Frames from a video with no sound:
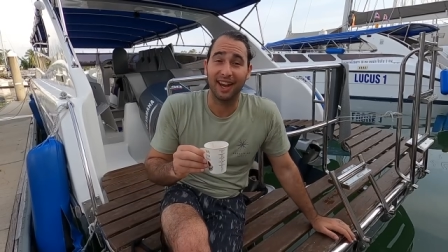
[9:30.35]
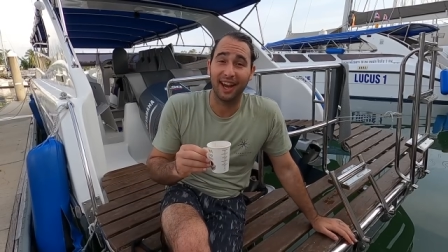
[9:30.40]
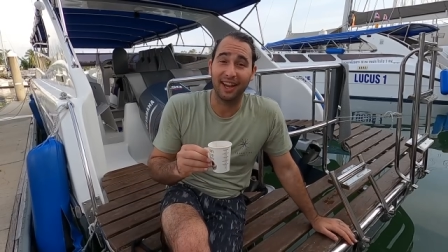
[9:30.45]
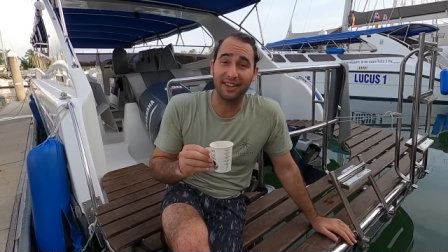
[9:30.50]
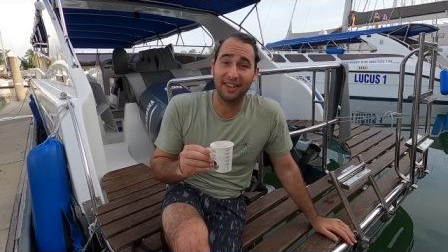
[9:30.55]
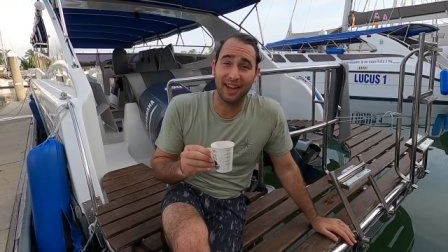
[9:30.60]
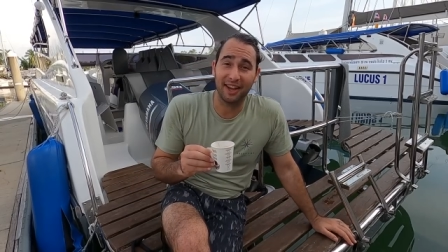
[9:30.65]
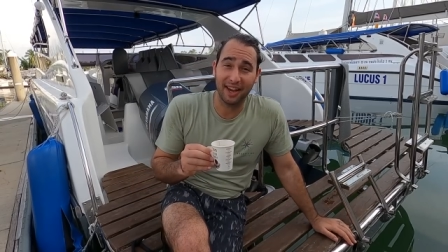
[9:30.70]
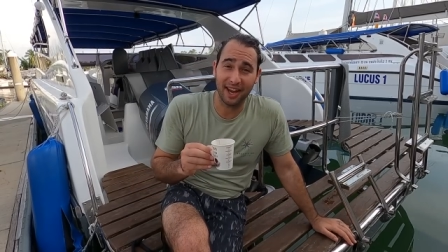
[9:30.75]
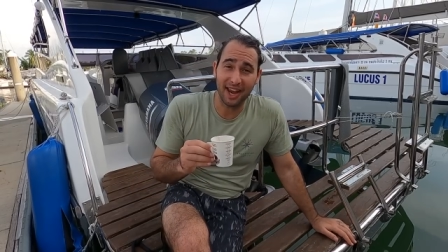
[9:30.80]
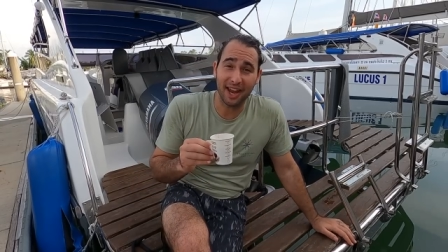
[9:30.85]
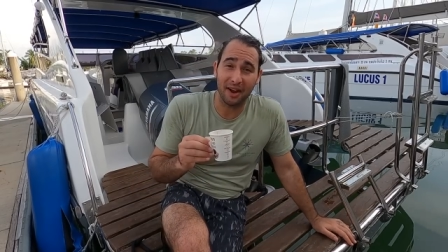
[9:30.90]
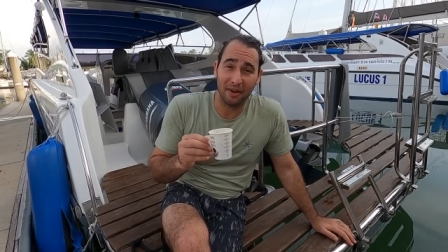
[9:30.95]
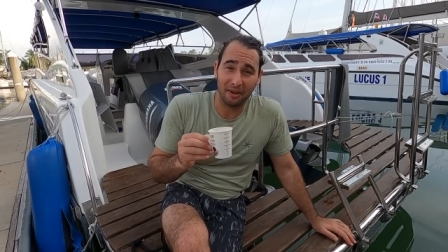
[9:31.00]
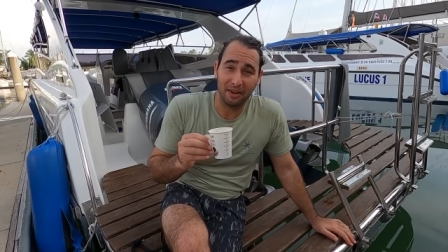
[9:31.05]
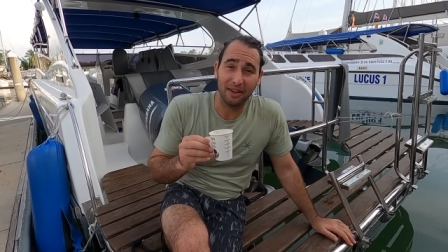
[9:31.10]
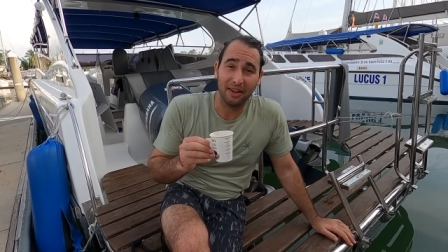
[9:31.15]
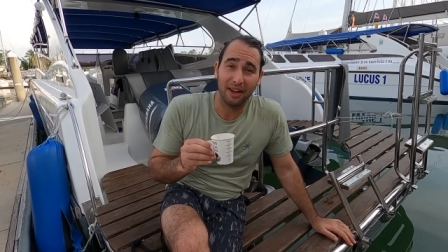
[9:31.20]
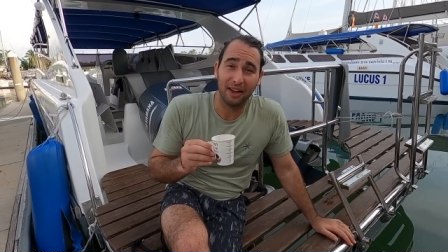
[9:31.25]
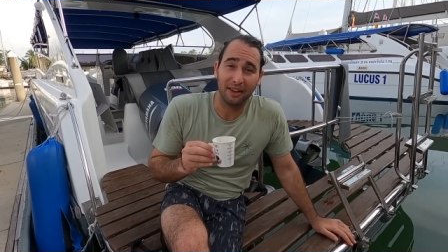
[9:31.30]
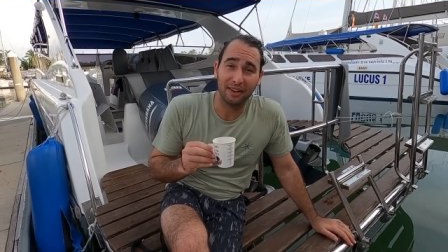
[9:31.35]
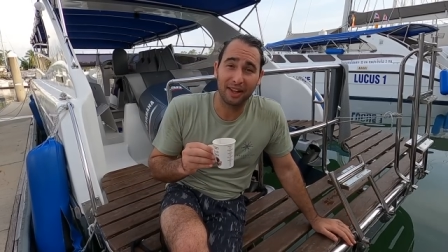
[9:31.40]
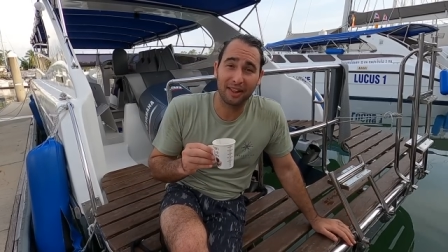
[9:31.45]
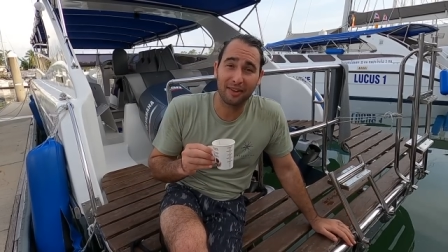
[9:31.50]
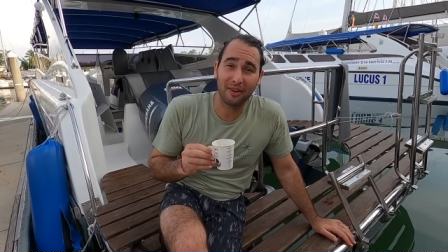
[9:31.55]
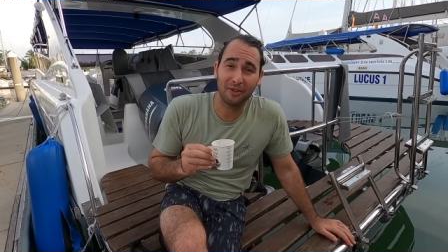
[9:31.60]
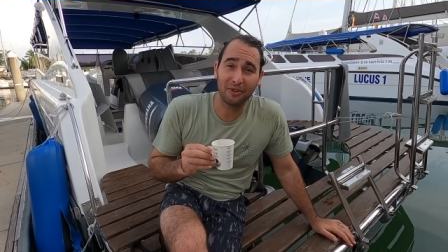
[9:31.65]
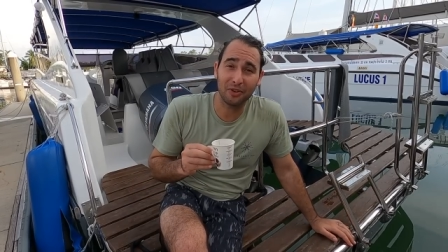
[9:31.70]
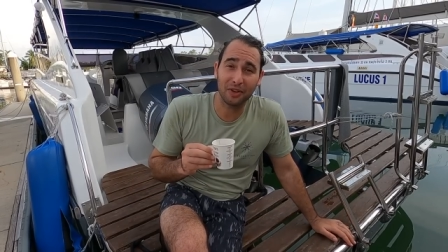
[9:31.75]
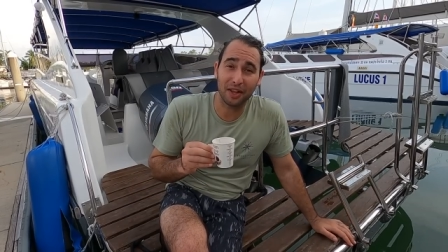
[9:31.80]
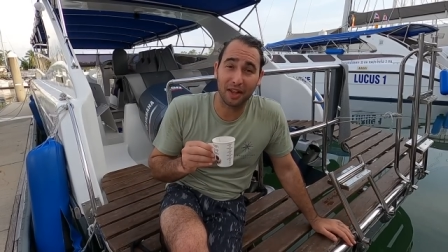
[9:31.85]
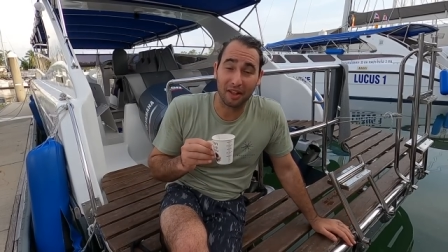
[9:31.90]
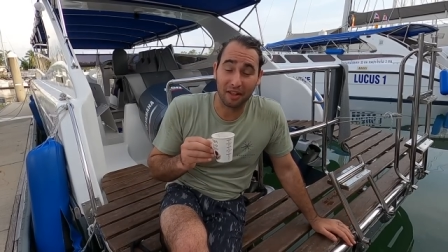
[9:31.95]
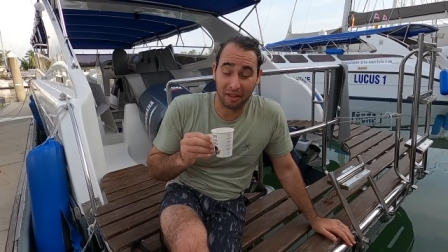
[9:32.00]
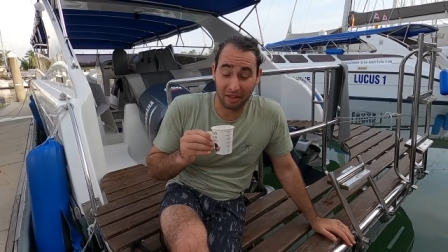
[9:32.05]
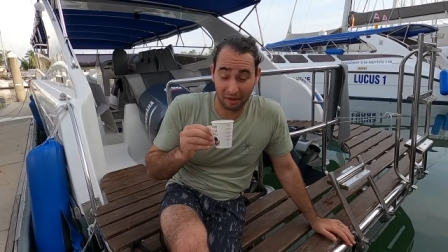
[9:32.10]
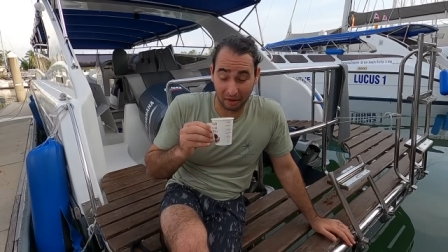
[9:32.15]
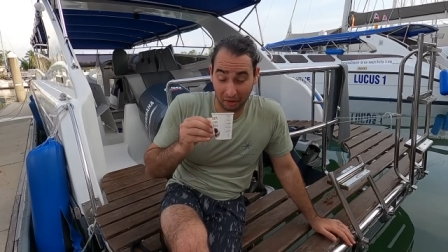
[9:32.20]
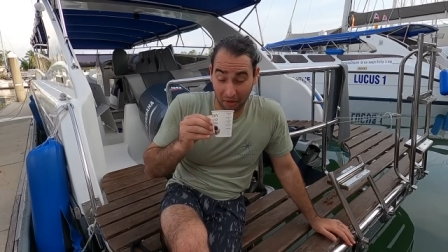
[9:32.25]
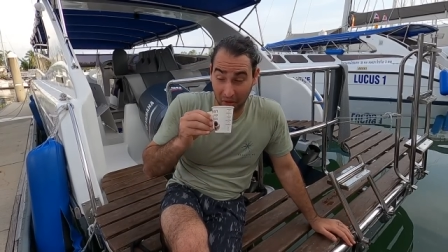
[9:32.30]
And yeah, let's go do
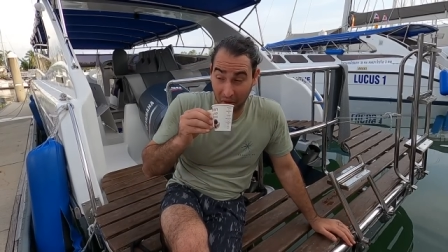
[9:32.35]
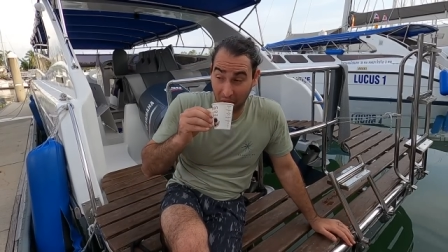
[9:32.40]
this.